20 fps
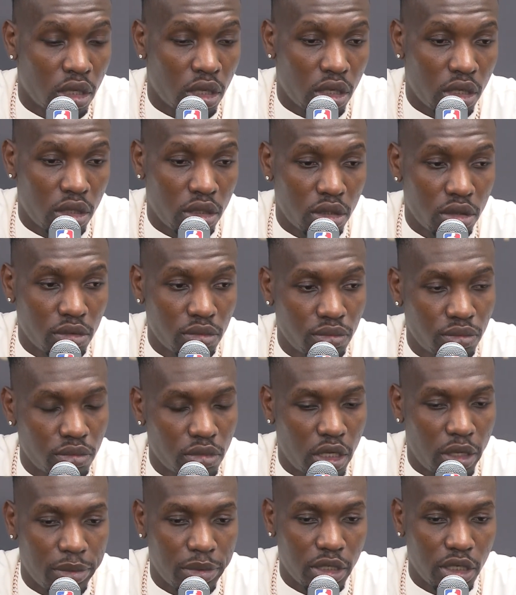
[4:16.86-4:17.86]
Um,
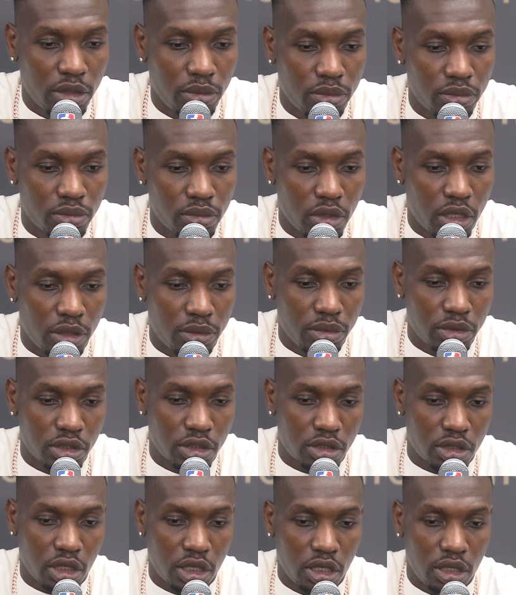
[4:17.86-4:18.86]
I mean, it it
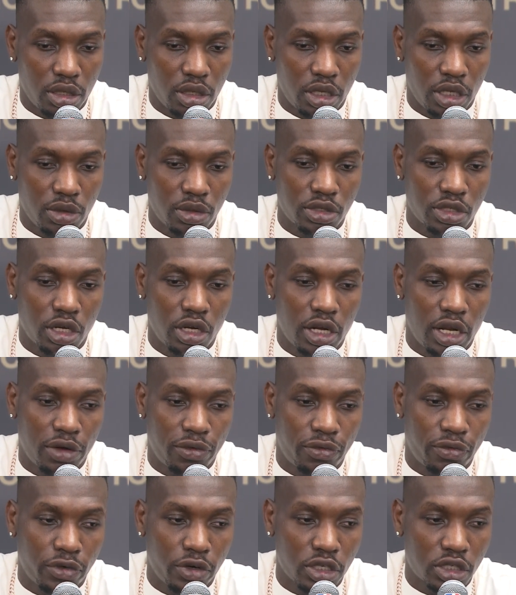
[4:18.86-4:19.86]
was it was hard at
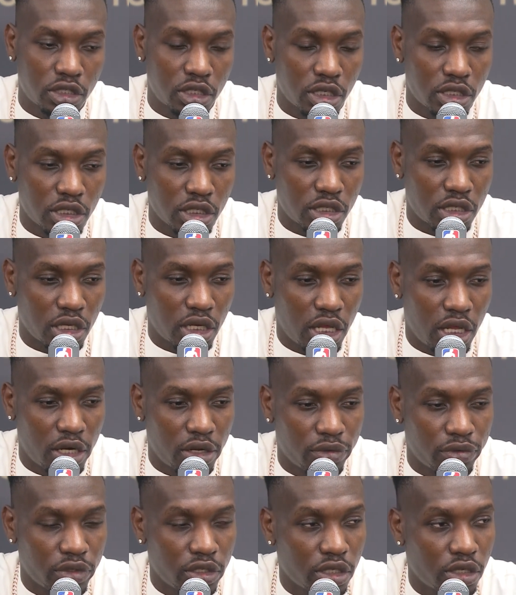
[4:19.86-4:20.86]
first because it's a lot
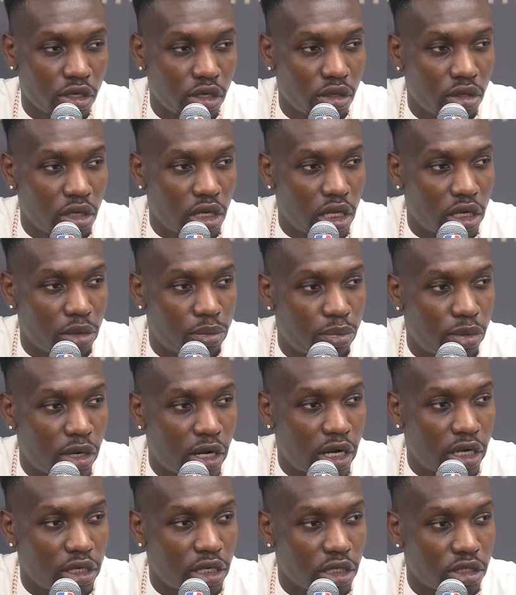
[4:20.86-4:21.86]
of ego, a lot of
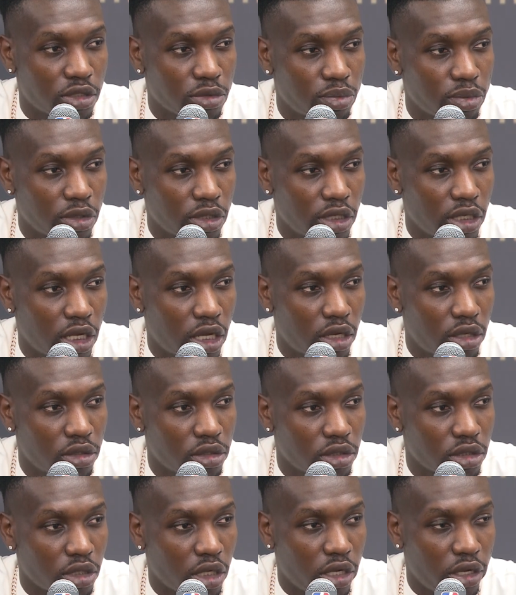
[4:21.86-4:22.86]
pride that you put
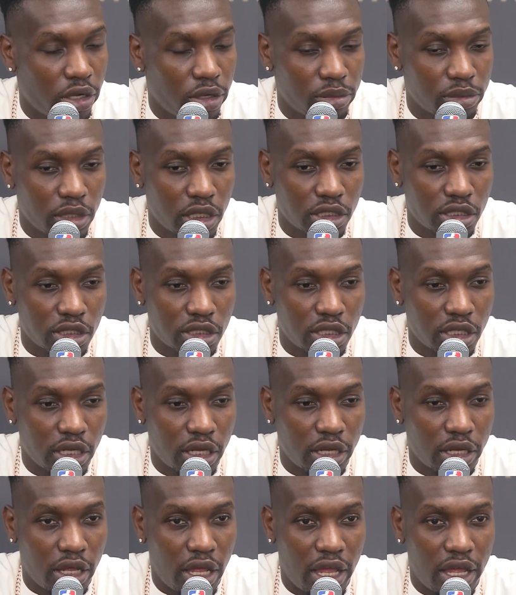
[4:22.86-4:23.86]
down. Um, that's just
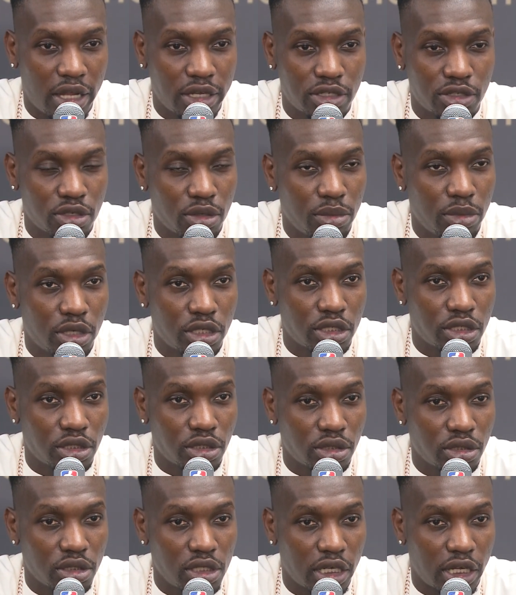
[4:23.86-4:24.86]
that I had so much.
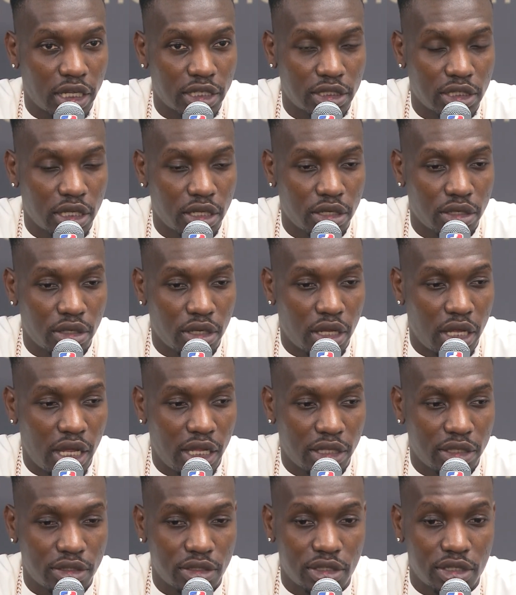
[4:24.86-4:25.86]
Like I said,
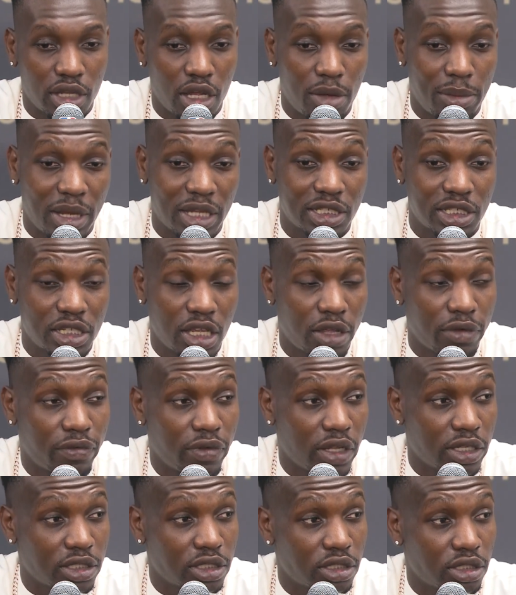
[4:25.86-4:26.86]
I saw myself
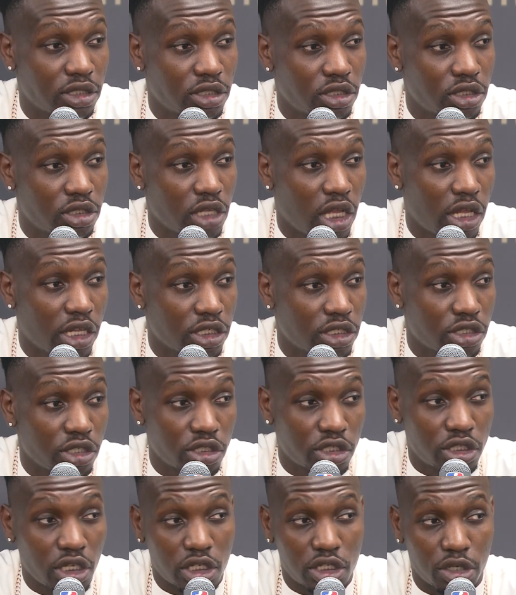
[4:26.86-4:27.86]
as as
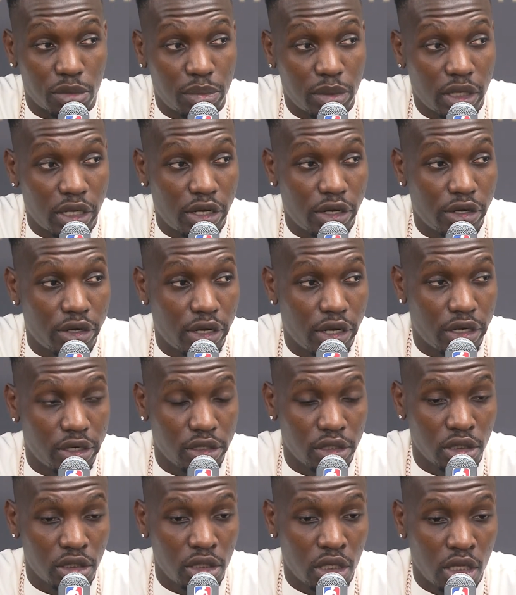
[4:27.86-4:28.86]
just such a player,
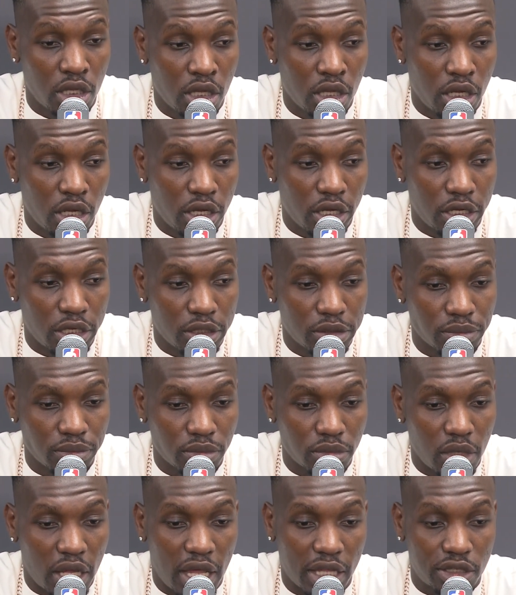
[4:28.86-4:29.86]
and um,
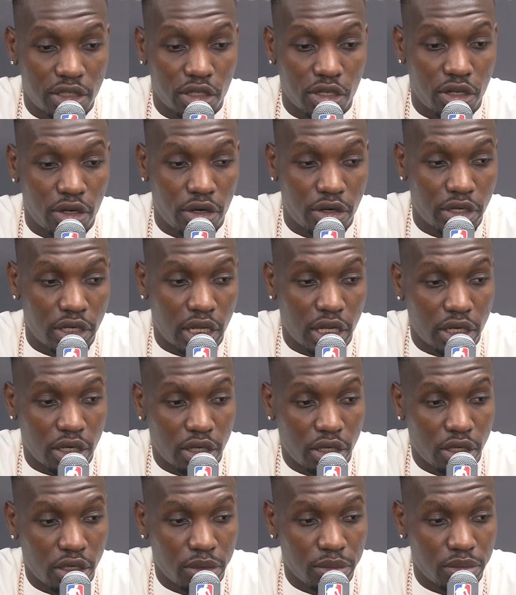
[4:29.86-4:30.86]
I had to learn that
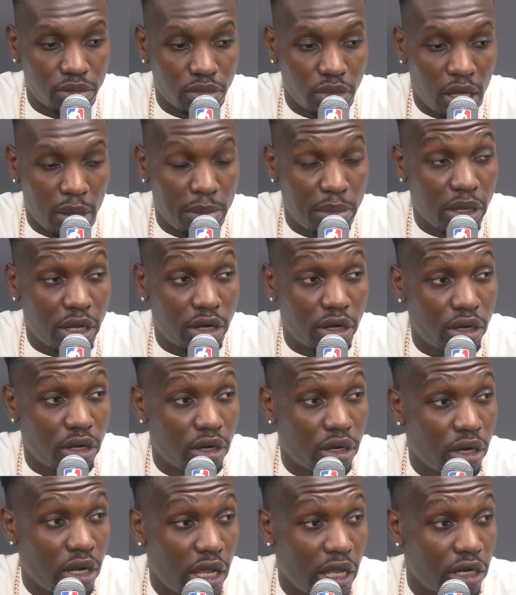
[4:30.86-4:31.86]
um, I'm
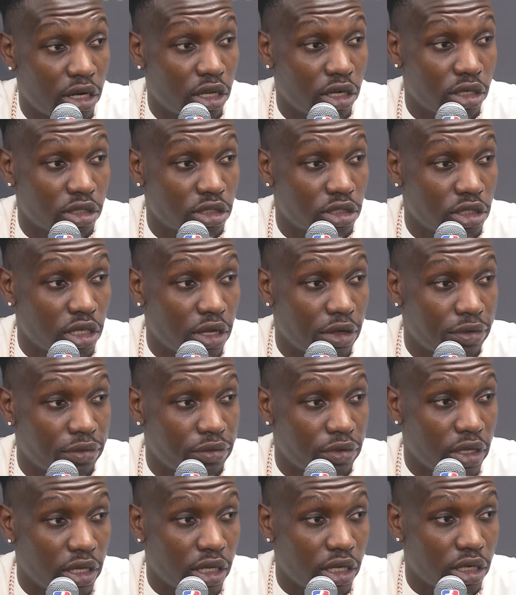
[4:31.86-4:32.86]
better at other stuff,
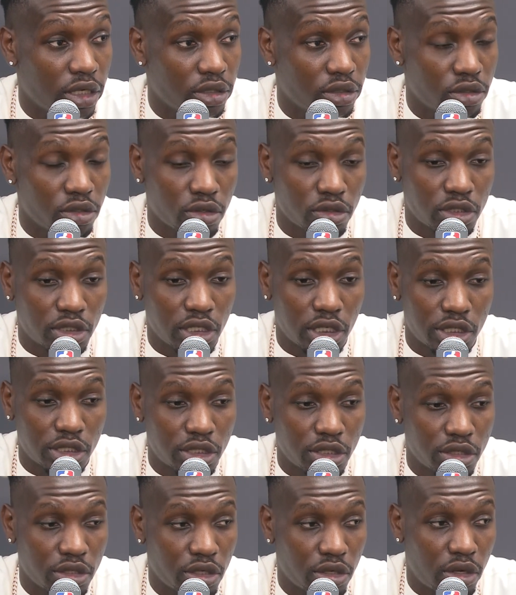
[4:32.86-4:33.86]
and those things
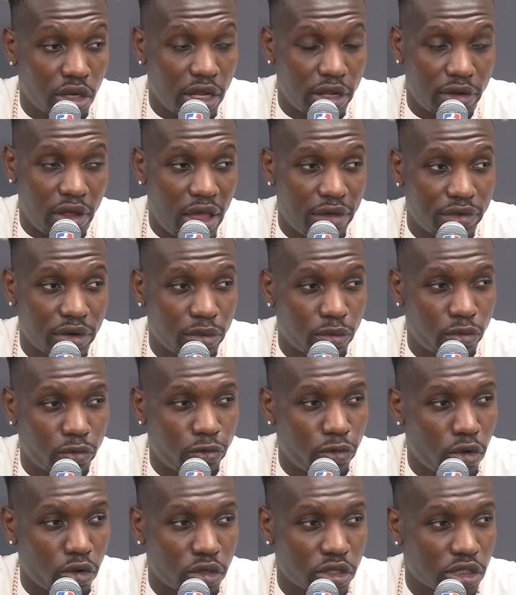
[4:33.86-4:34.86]
you know I haven't
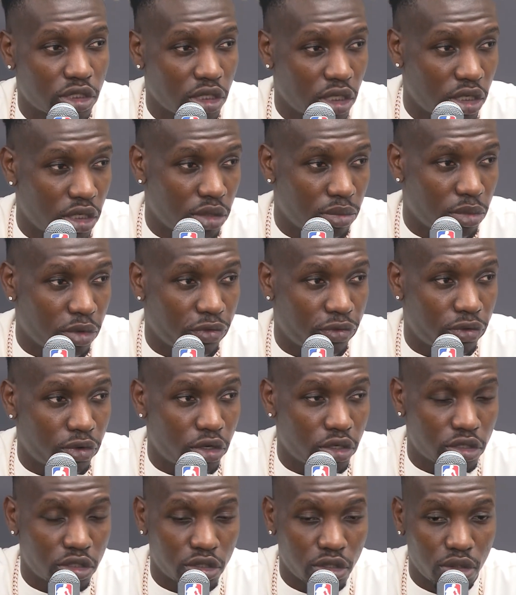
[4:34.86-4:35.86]
focused on them
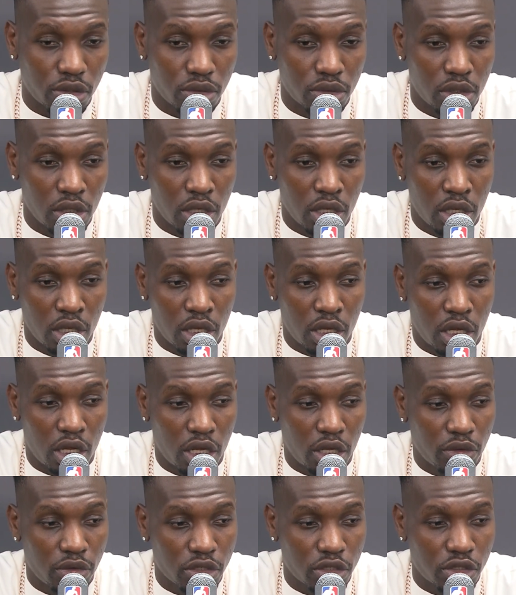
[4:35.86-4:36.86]
before. So
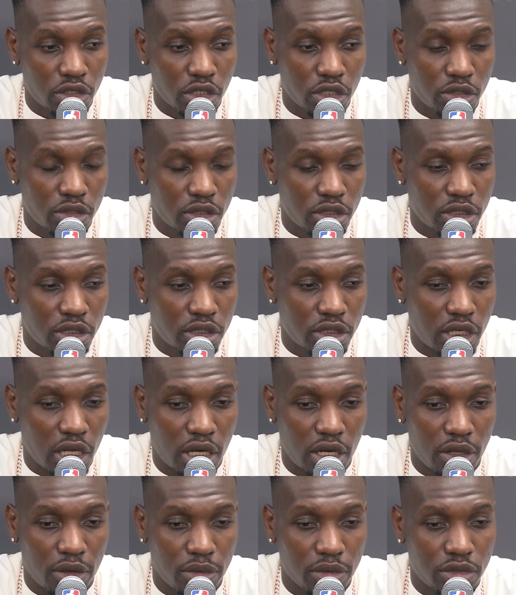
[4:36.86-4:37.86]
I was just
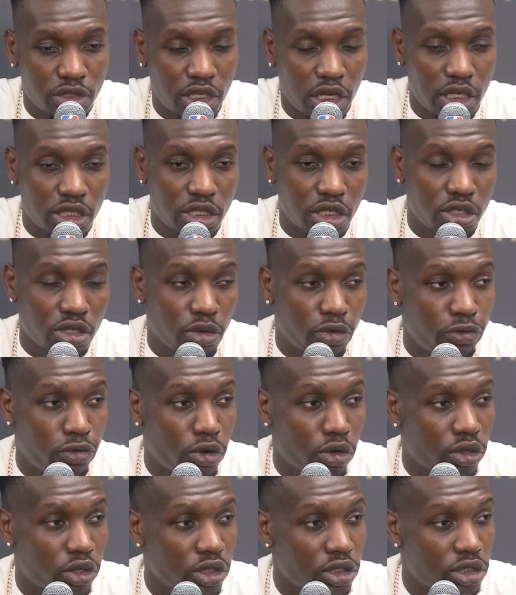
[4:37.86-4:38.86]
kind of changing your
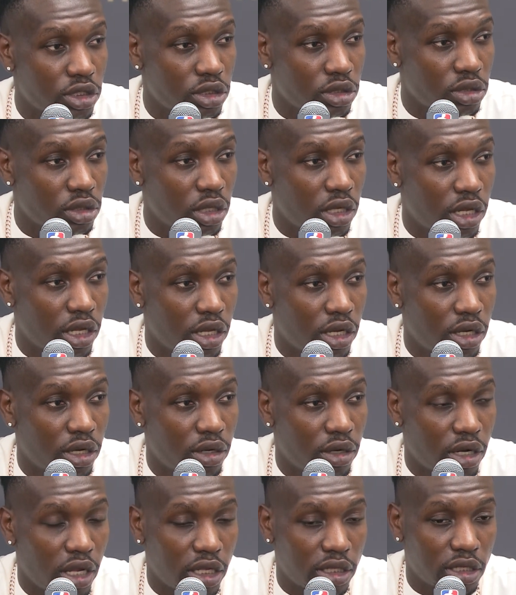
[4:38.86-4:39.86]
focus,
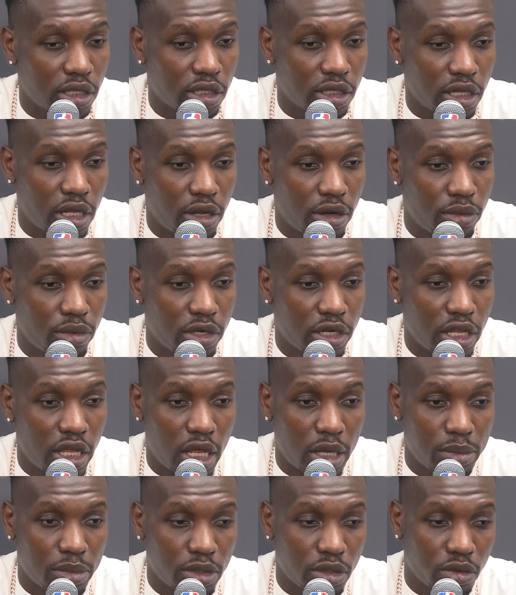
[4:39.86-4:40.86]
and I think that really
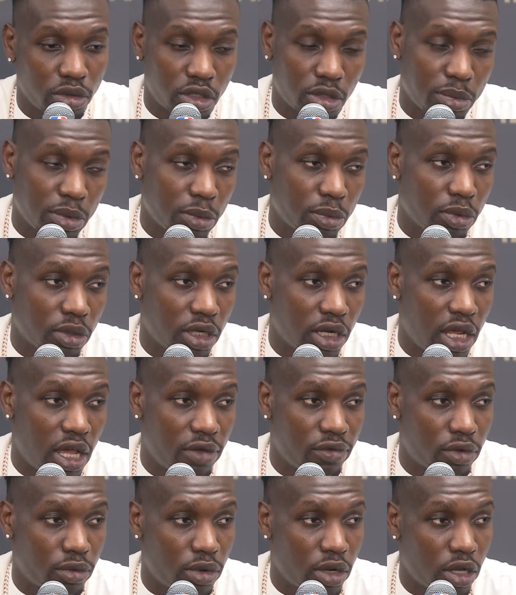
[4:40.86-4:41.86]
helped me with the people that I
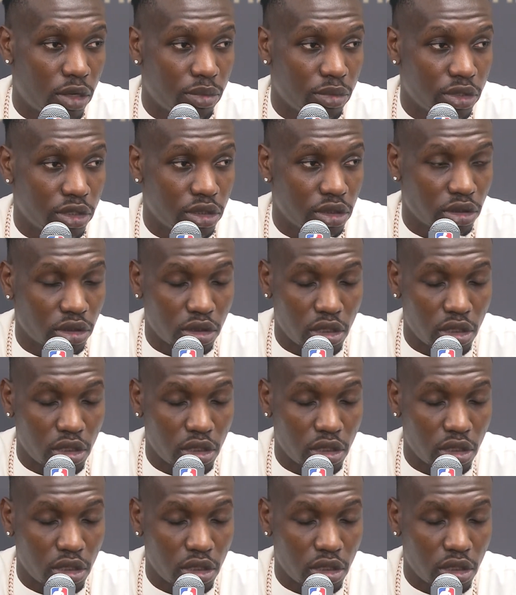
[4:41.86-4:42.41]
have around me.